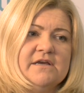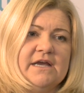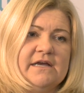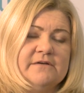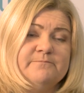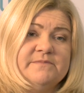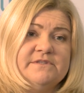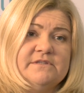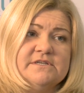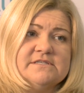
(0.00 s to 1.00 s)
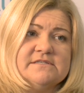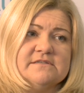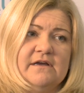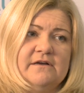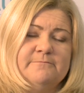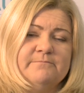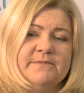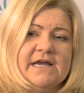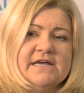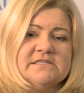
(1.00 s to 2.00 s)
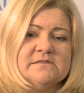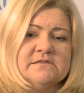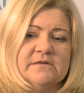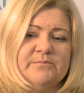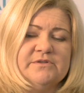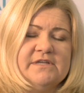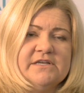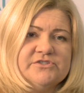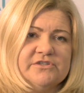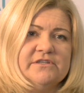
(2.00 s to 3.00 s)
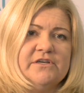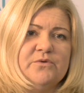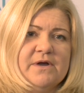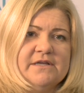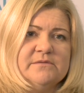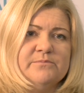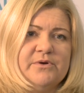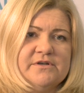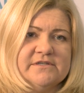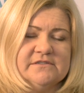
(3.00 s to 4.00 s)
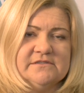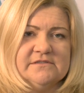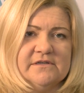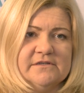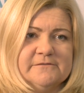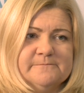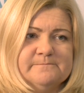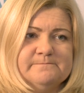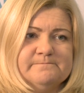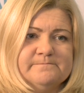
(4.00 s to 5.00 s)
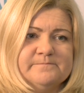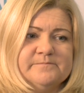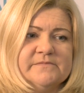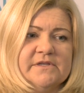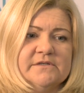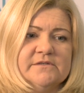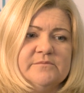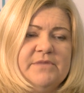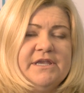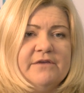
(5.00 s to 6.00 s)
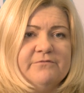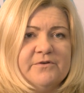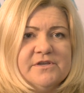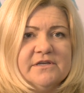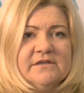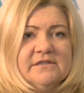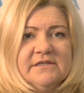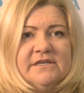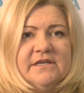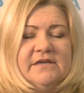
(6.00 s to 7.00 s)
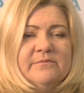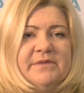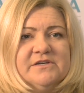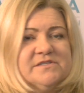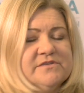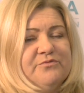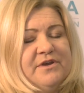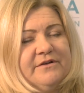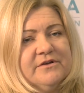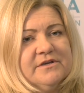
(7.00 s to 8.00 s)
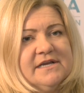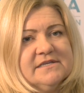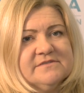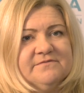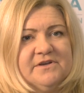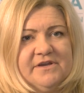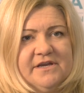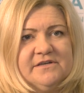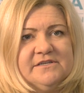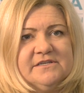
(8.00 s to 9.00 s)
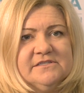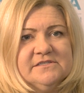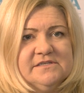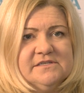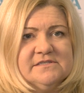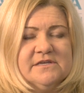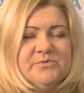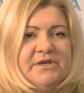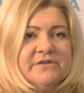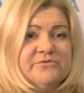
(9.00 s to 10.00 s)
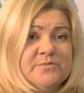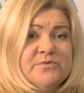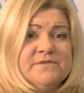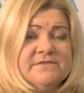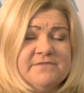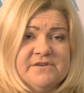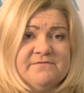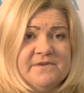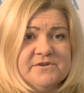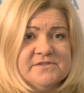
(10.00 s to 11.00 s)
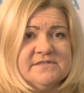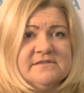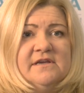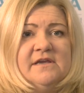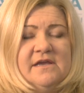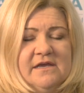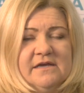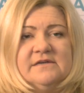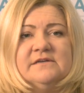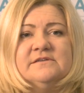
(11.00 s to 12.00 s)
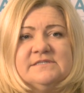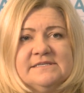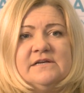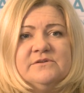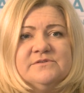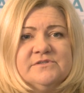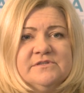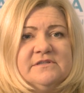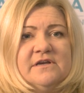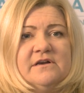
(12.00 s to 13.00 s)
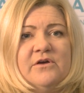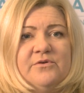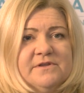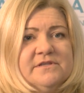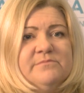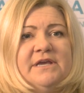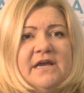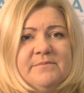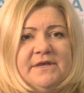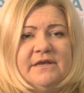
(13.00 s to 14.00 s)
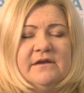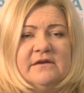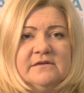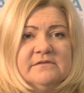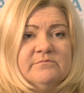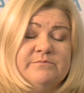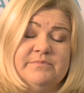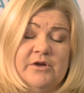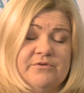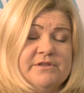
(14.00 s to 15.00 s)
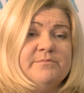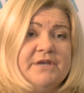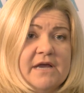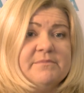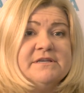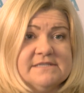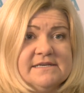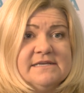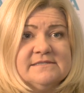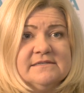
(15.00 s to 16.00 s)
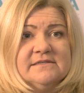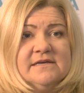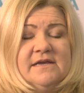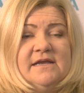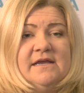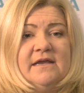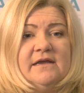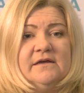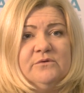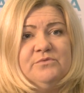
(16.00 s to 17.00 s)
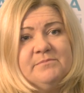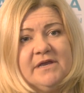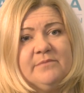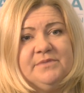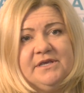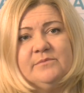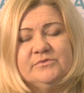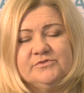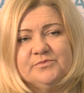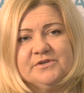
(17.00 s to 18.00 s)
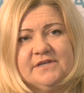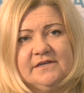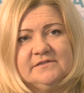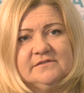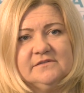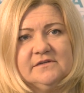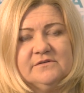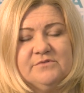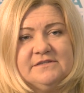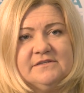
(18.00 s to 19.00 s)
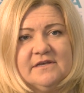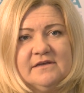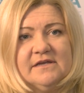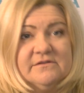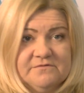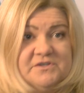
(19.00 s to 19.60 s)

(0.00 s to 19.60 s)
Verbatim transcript: Um, this um, has uh, potentially quite important um, uh, meaning for the clinic because if we recognize very early the disease and we can remove the very first uh, cells that are already becoming uh, already becoming senescent, we may be able to protect the retina and